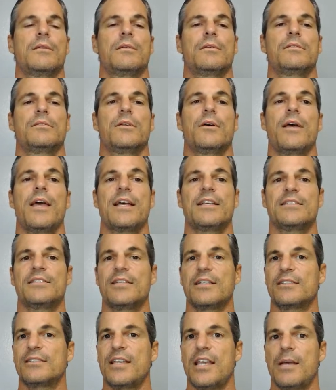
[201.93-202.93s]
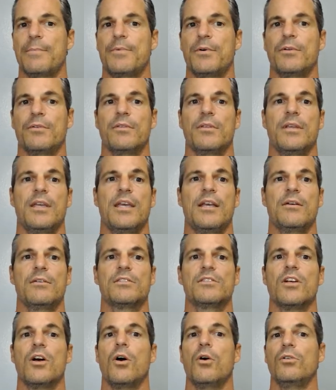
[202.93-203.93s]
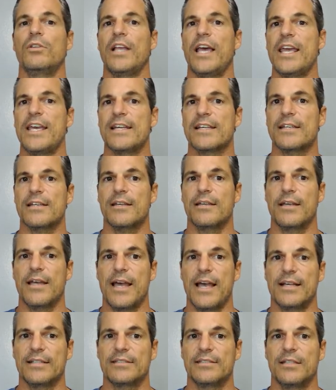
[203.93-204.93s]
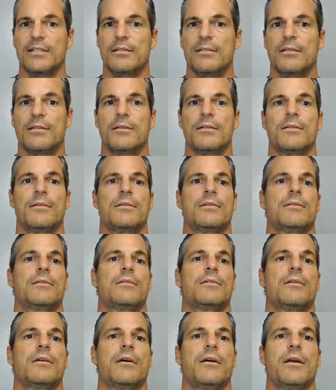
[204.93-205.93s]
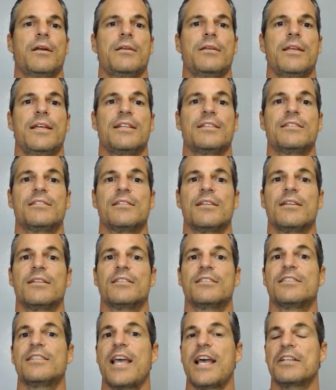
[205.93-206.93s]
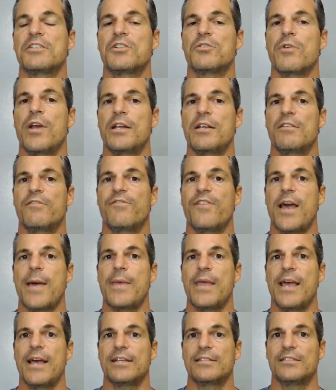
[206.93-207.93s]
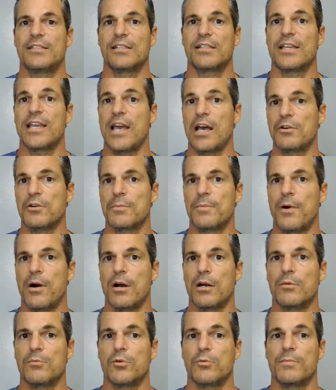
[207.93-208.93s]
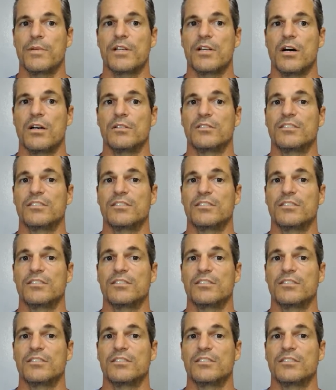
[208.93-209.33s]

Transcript: So as an example, here's oleic acid. All right, its saturated fatty acid counterpart would be called